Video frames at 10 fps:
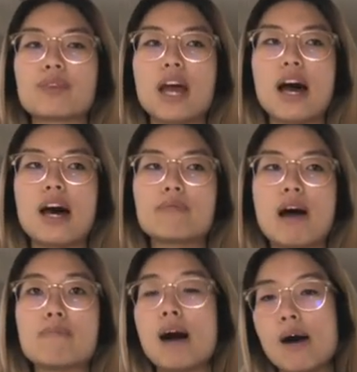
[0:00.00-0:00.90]
And
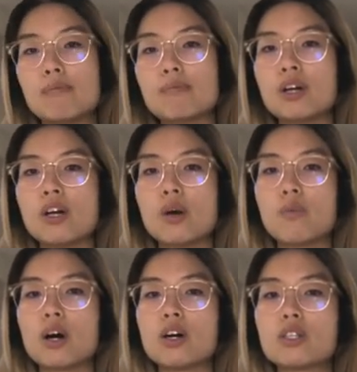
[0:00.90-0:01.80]
my mum
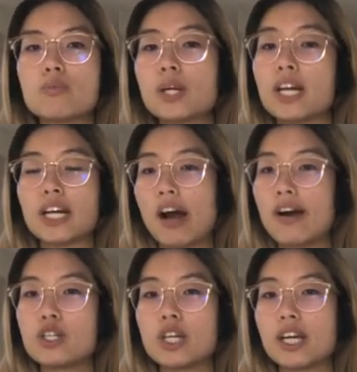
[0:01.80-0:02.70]
was pretty
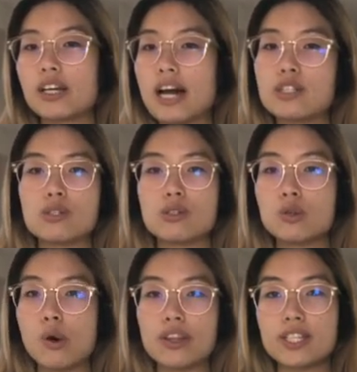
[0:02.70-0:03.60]
encouraging, as you
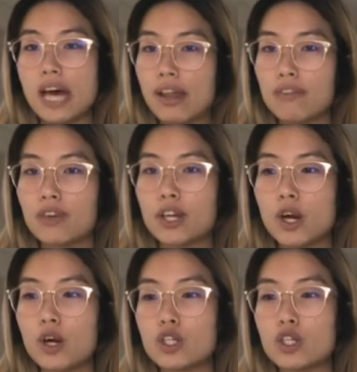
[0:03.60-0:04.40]
saw at the start of the video.